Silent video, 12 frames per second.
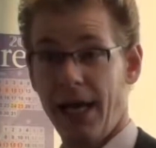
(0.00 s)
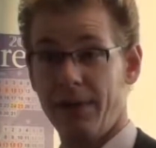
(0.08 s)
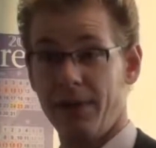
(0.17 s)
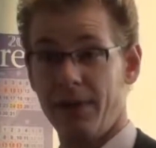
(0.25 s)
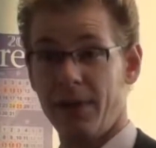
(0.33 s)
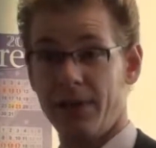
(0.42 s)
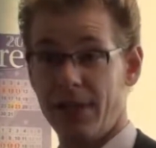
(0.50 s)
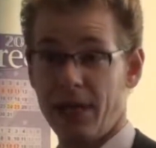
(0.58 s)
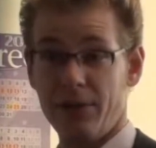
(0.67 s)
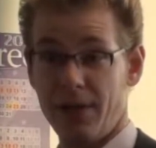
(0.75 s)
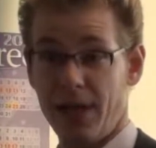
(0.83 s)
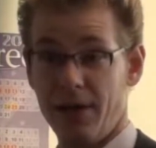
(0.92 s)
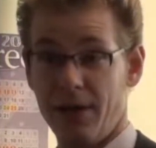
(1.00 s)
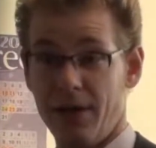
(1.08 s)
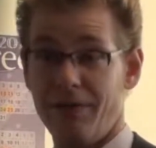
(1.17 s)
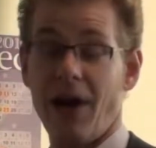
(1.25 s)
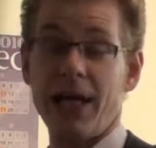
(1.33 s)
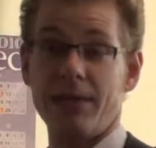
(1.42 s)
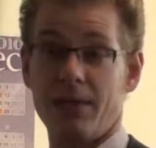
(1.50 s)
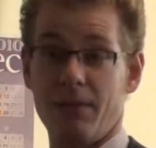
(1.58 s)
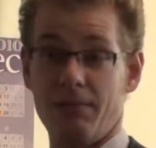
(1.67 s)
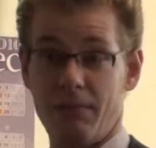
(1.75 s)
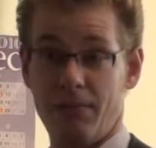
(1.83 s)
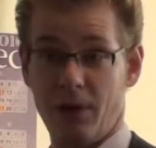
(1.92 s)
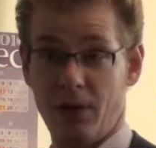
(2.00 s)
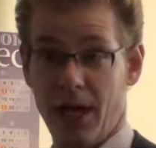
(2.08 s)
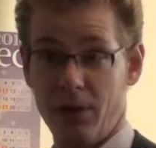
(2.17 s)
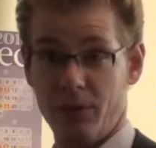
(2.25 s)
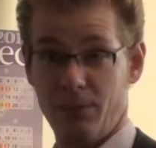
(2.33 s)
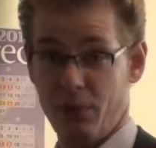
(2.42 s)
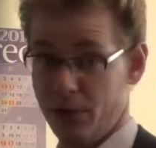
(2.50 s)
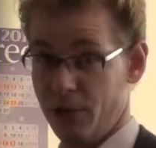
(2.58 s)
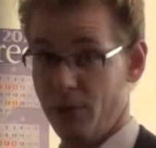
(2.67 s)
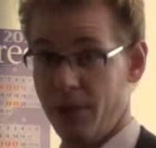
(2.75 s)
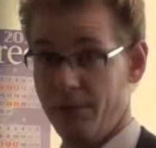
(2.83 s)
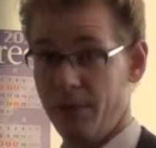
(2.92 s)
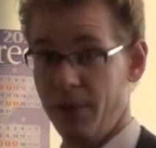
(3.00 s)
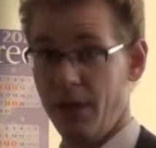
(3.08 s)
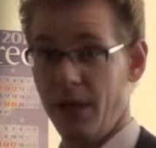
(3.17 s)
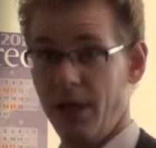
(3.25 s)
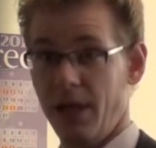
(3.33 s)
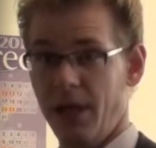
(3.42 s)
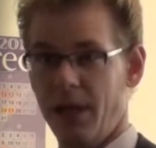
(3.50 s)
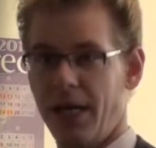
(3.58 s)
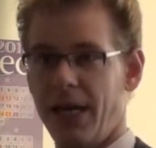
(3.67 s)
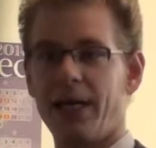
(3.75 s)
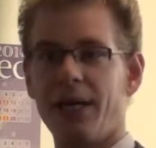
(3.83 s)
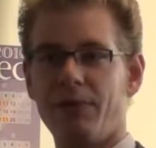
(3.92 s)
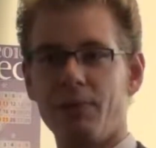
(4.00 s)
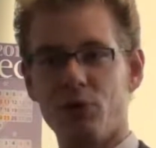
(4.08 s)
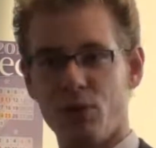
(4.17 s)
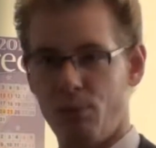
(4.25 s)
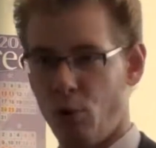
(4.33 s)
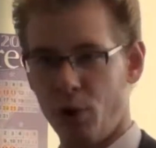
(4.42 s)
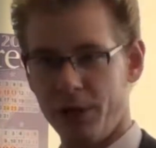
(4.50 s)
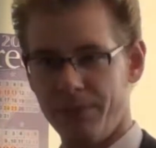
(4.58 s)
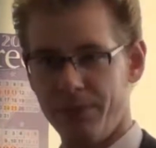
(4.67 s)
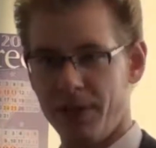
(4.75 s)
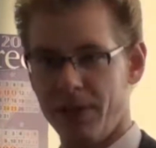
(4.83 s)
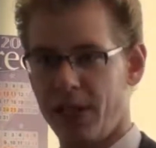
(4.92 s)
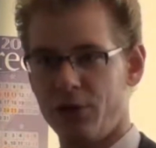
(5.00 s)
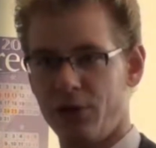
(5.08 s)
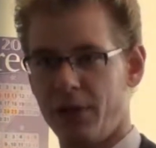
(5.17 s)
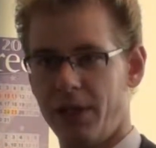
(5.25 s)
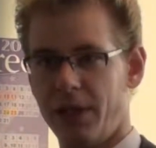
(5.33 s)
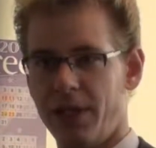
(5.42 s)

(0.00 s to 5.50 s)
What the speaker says: and these centers then advise them on how to pursue them and give them support, essentially.